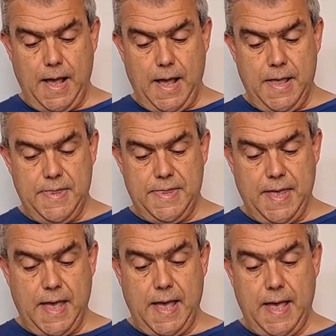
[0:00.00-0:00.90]
And
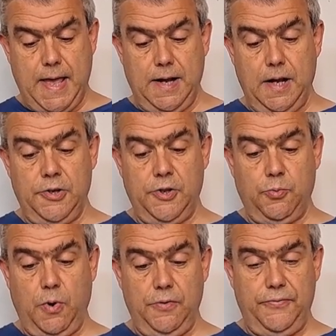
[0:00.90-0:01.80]
then
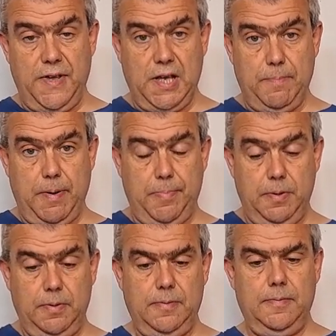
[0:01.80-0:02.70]
another one finger bubble.